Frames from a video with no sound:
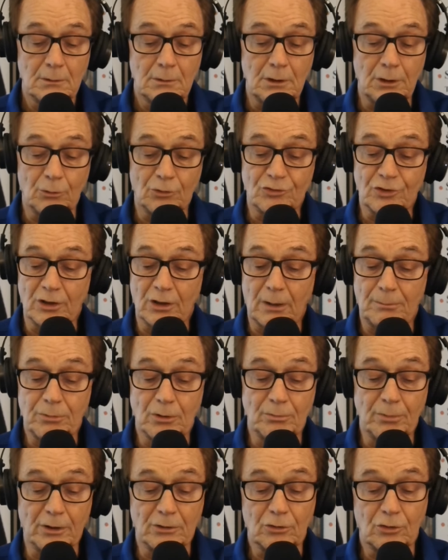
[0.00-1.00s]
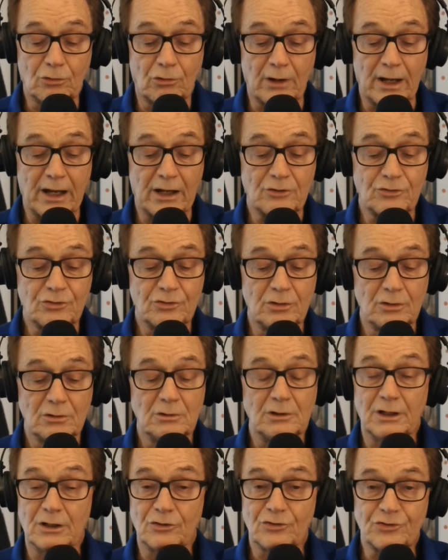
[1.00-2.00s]
It was an upper middle class
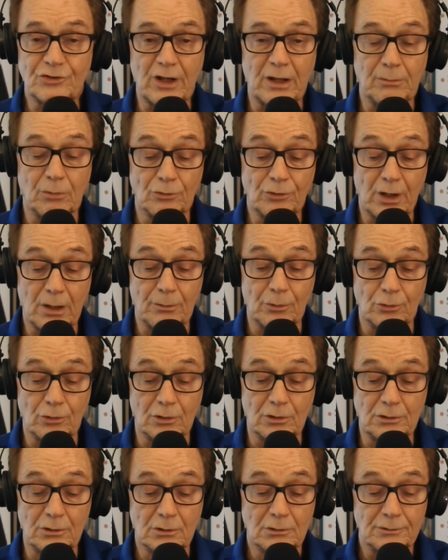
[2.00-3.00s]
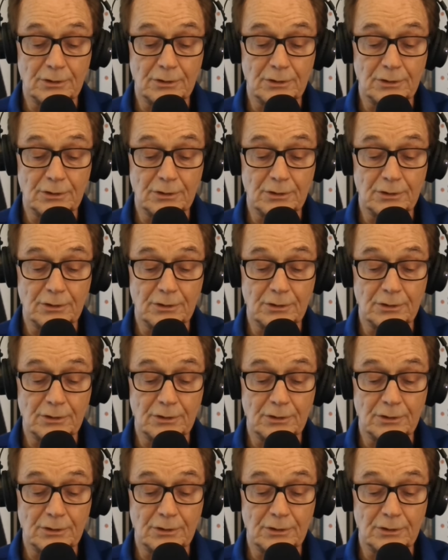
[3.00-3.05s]
in a stable neighborhood,